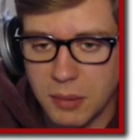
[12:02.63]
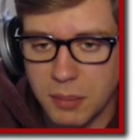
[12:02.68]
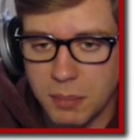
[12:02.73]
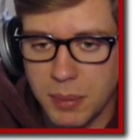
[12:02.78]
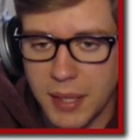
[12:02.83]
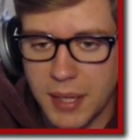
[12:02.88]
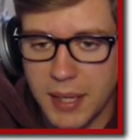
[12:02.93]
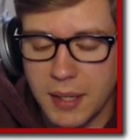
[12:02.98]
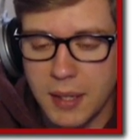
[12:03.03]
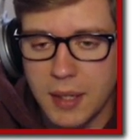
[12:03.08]

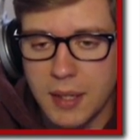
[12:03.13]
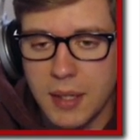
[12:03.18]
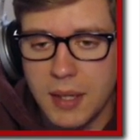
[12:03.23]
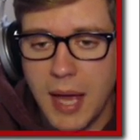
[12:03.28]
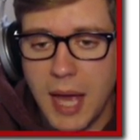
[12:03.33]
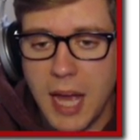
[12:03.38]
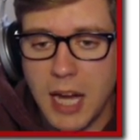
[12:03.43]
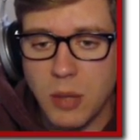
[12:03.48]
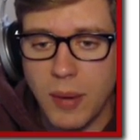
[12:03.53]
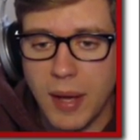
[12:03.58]
But
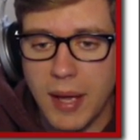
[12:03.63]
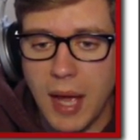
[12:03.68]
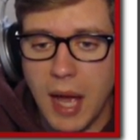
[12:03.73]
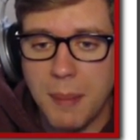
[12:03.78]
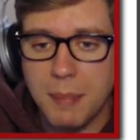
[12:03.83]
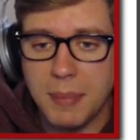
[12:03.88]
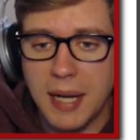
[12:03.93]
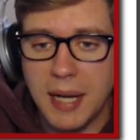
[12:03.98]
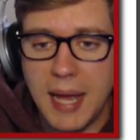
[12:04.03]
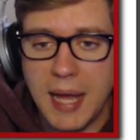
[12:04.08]
anyway, I'm
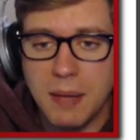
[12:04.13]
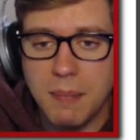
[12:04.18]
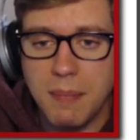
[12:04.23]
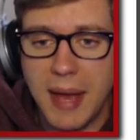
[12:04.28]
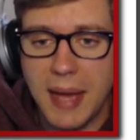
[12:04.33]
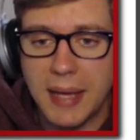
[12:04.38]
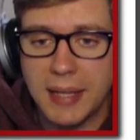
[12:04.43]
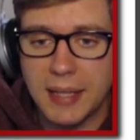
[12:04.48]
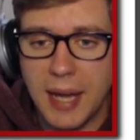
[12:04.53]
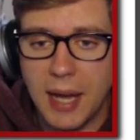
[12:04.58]
going to head
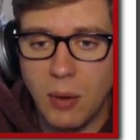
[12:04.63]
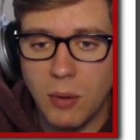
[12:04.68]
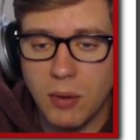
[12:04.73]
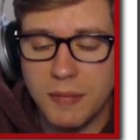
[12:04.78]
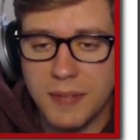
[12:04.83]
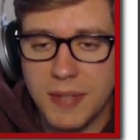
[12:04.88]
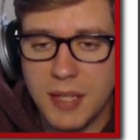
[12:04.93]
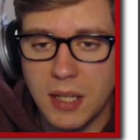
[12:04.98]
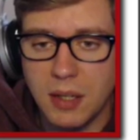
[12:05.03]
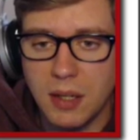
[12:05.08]
back out of
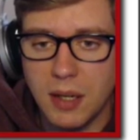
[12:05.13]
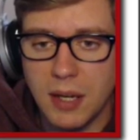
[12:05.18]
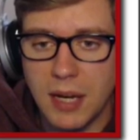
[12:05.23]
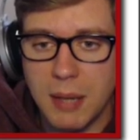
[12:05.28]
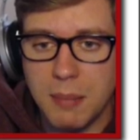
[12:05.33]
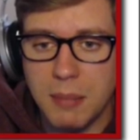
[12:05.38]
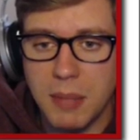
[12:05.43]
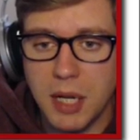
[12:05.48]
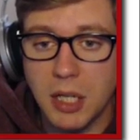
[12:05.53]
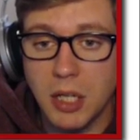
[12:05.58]
here and
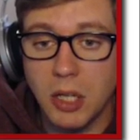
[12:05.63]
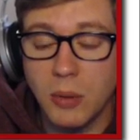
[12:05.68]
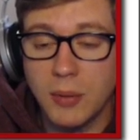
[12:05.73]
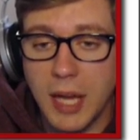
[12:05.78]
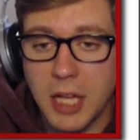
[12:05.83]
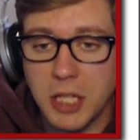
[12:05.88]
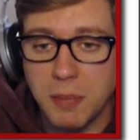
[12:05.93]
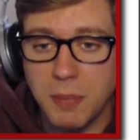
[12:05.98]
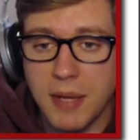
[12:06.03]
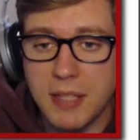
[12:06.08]
I'm going to go
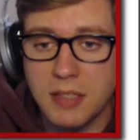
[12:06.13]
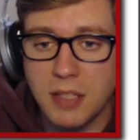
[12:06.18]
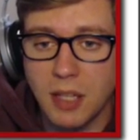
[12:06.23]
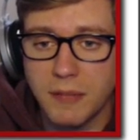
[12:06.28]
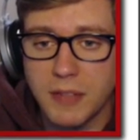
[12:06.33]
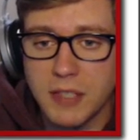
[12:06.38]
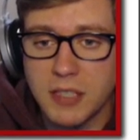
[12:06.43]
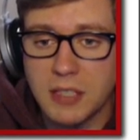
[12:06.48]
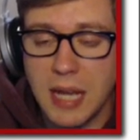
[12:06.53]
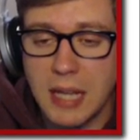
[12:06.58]
catch myself
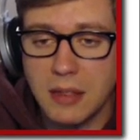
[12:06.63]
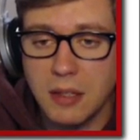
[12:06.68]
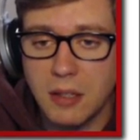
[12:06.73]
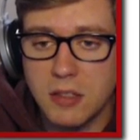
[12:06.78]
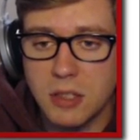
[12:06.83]
a Scyther.